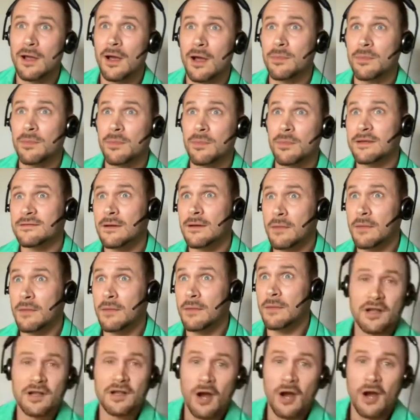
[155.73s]

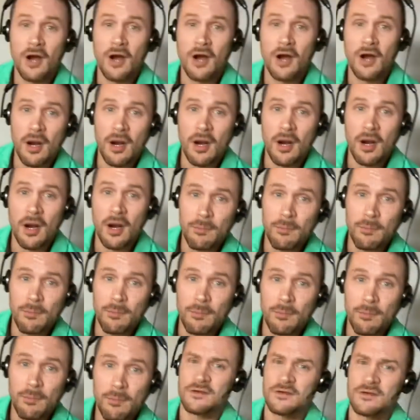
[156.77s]
companies um, like credit card
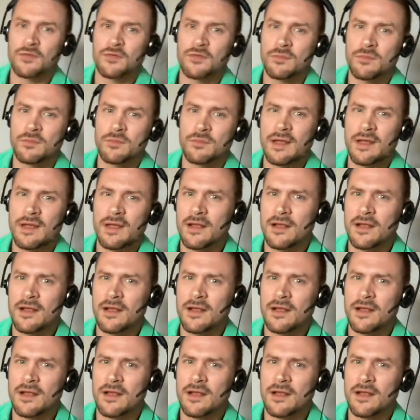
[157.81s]
payment processors